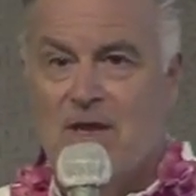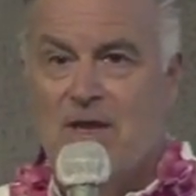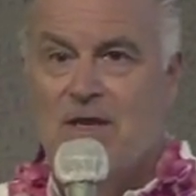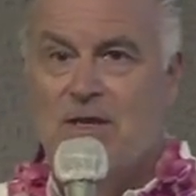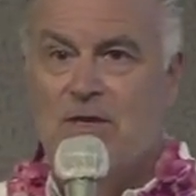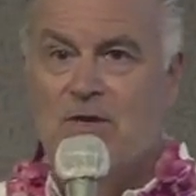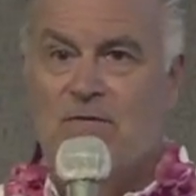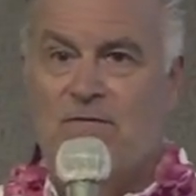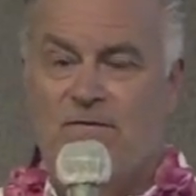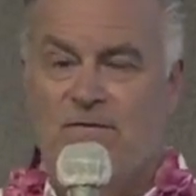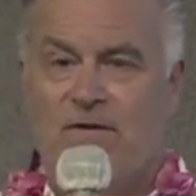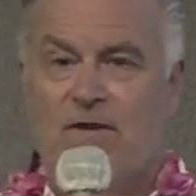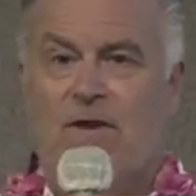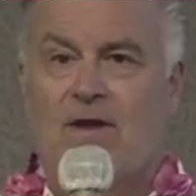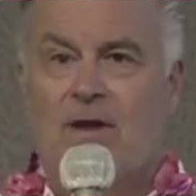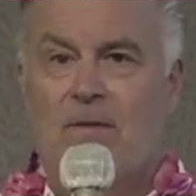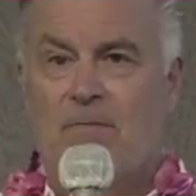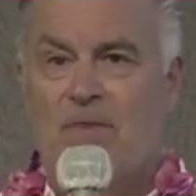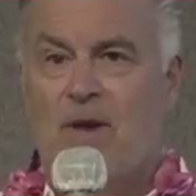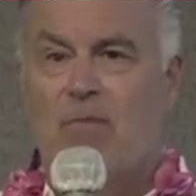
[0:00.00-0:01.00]
You fill
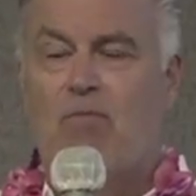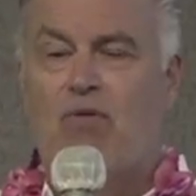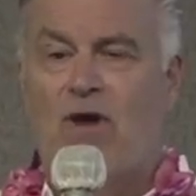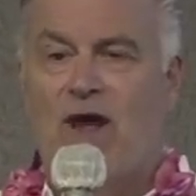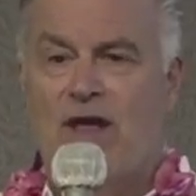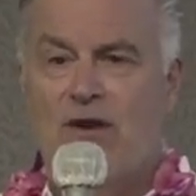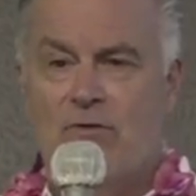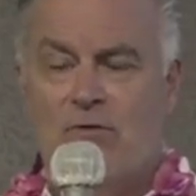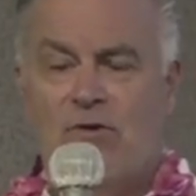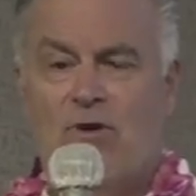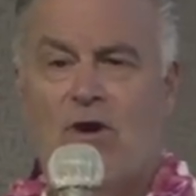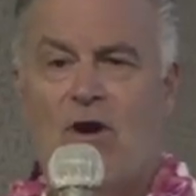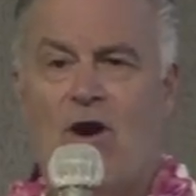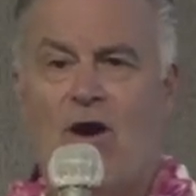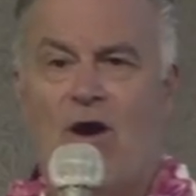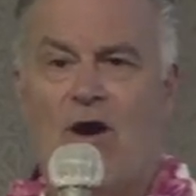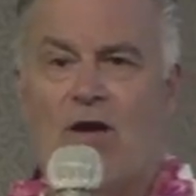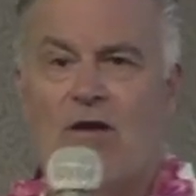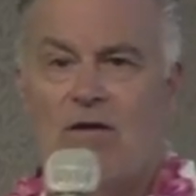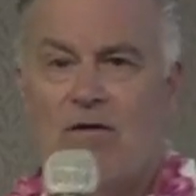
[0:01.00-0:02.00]
up a brand new
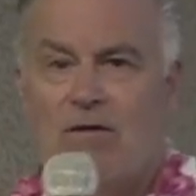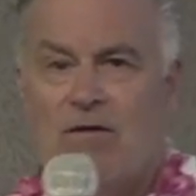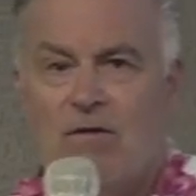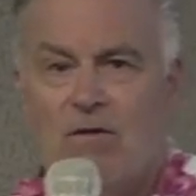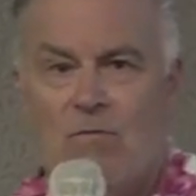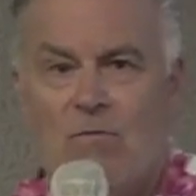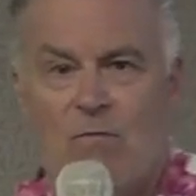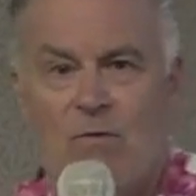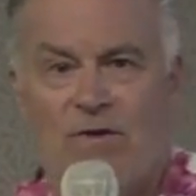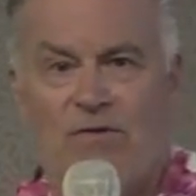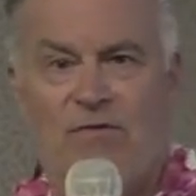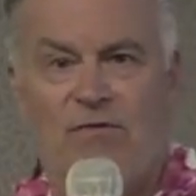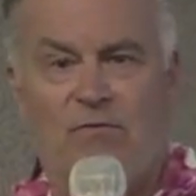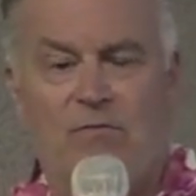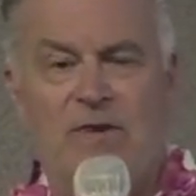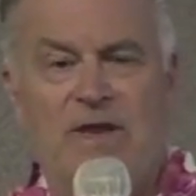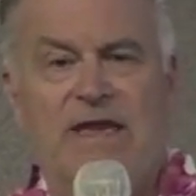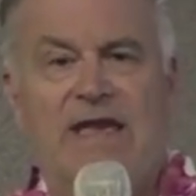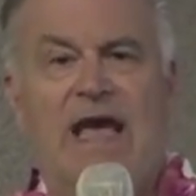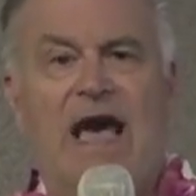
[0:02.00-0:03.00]
car with
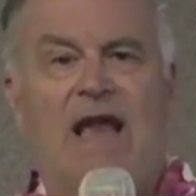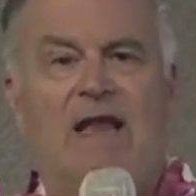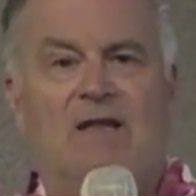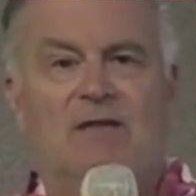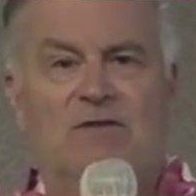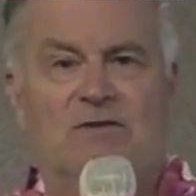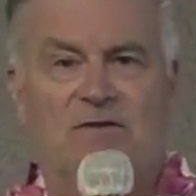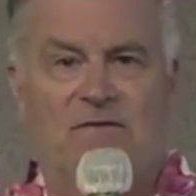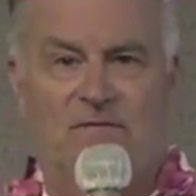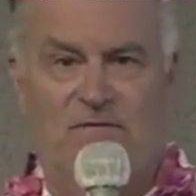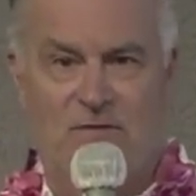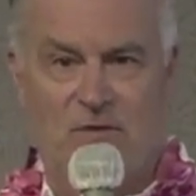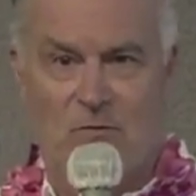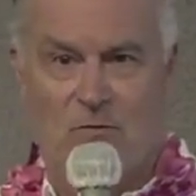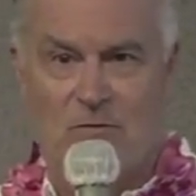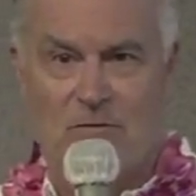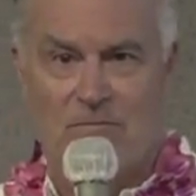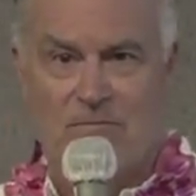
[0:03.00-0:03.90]
three gallons of fuel,